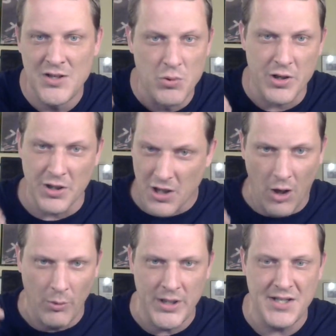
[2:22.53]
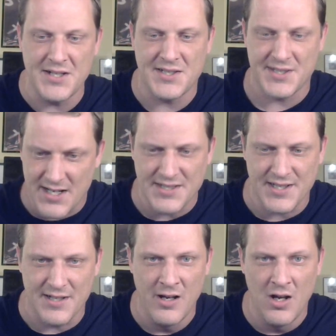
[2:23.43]
You were going to go into this
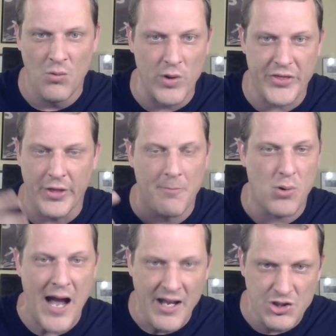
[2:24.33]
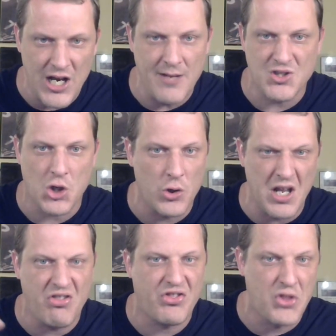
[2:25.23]
season with LeBron James
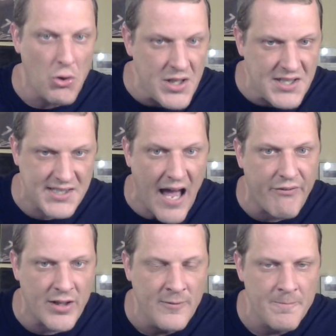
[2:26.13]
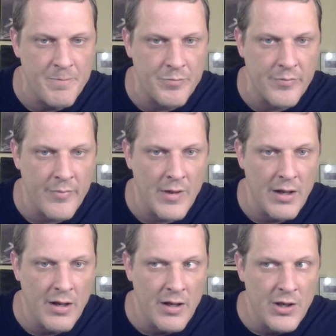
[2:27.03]
turning 37,
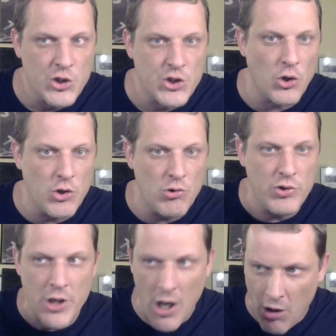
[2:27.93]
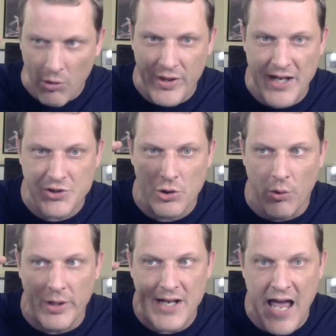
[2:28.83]
so you know that you're
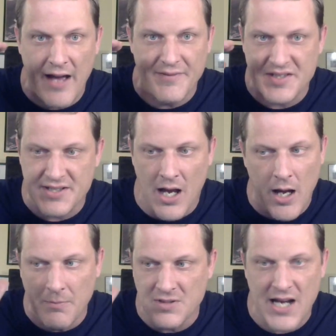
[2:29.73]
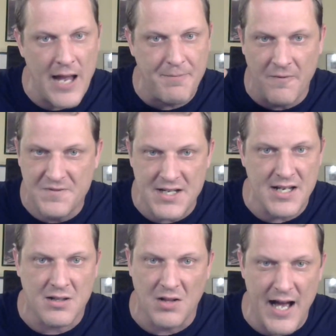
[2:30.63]
going to have some type of
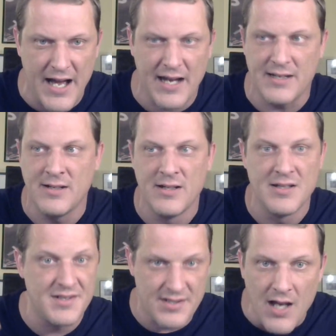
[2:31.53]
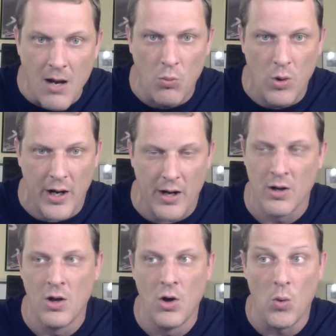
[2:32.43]
decline
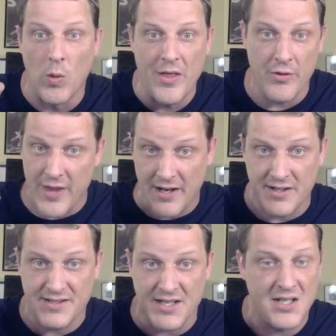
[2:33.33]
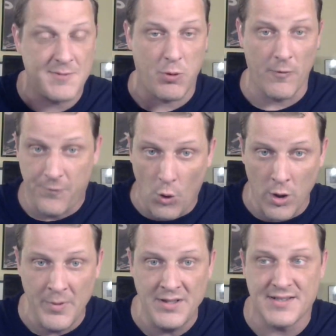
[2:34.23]
somewhere, whether that is in his
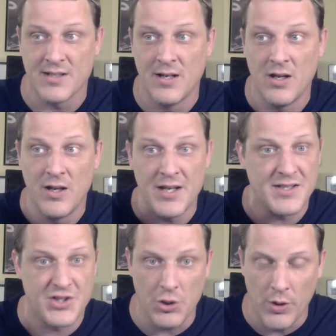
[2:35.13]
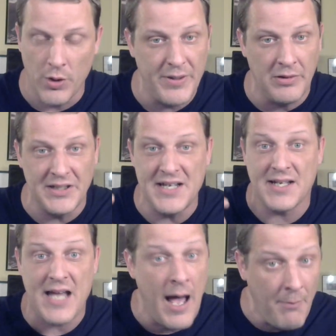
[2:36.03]
performance, his durability,
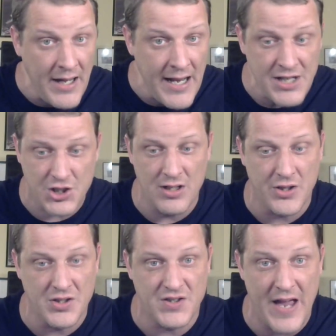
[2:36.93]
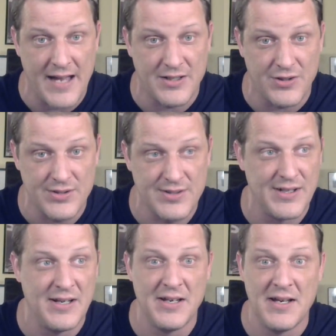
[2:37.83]
combination of those factors.
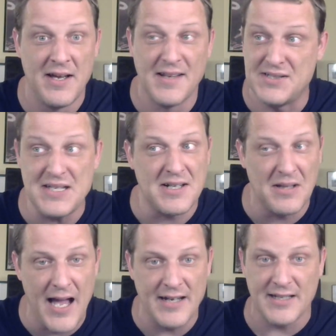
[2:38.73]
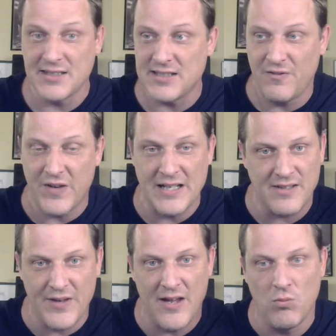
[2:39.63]
Decline on the
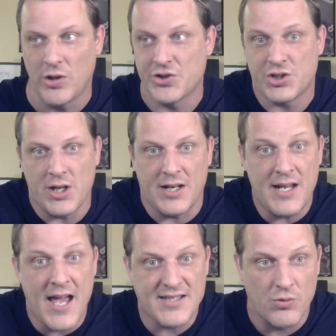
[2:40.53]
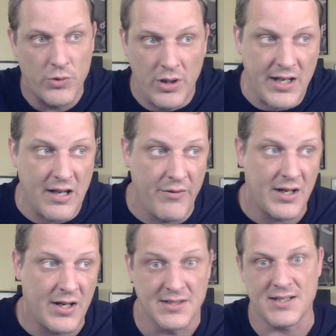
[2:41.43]
defensive end, well, shit, he hasn't really given
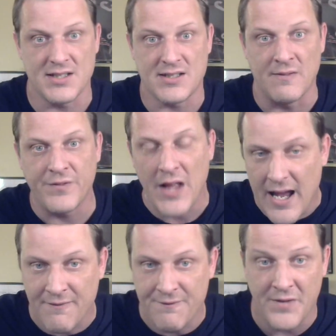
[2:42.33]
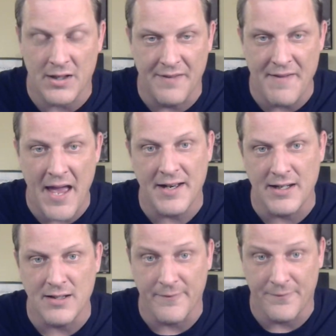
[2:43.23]
a consistent flying fuck on that
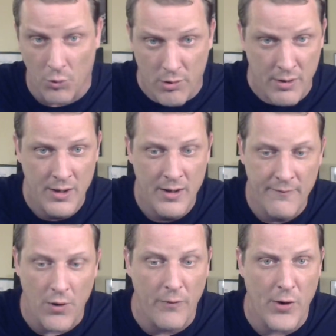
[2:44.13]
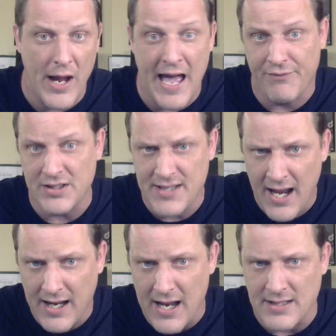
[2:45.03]
end of the floor for over a half a
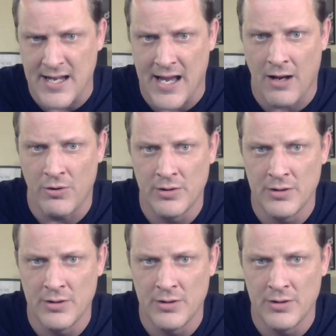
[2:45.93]
decade now.